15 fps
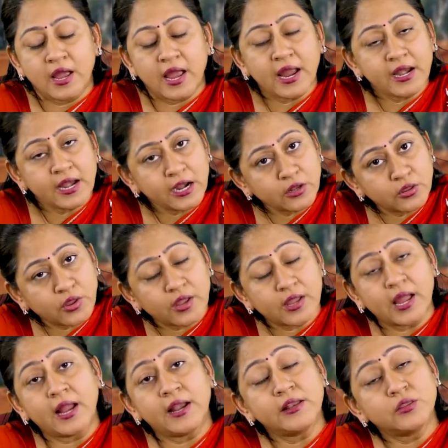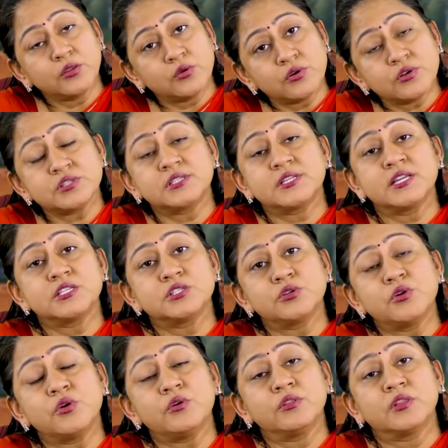And those days,
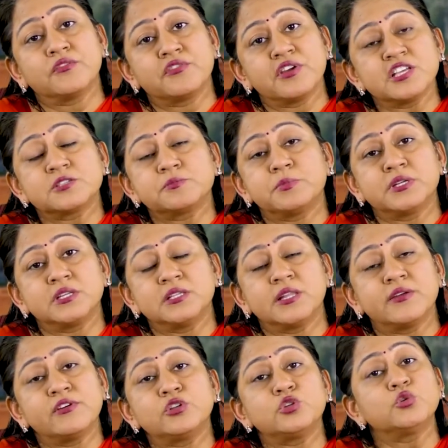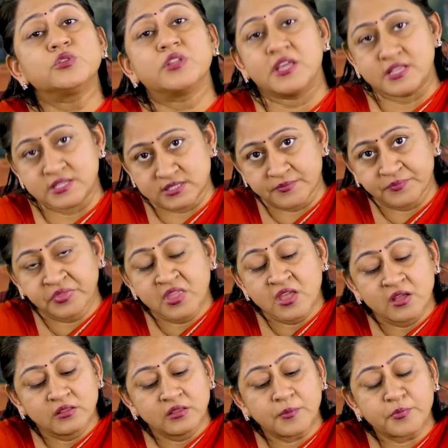the waste material, there were two things.
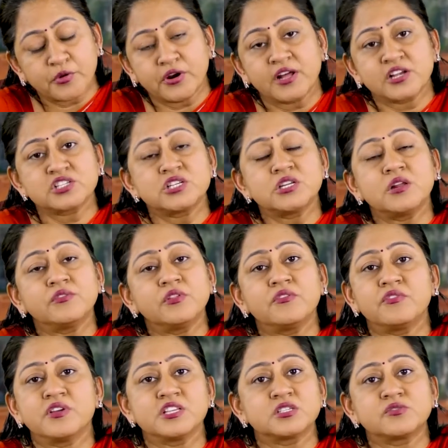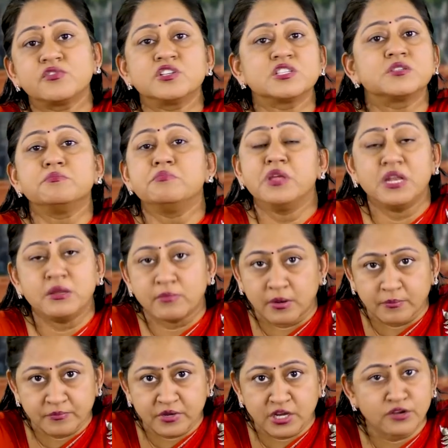The production of the waste was
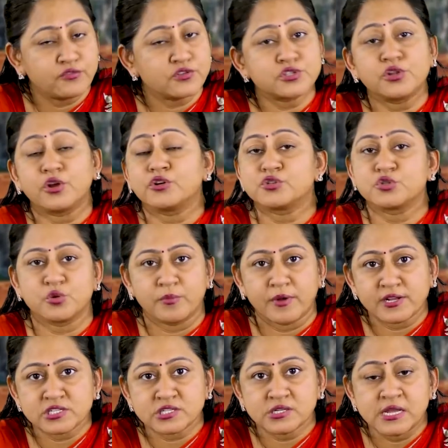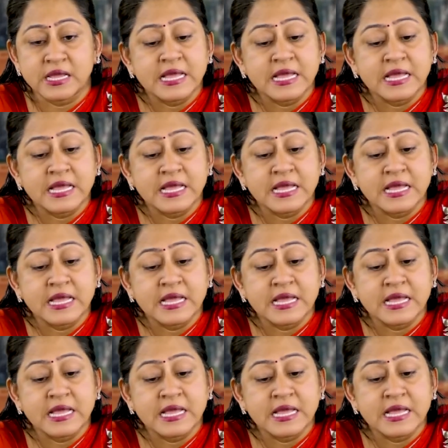minimum. It was not so much.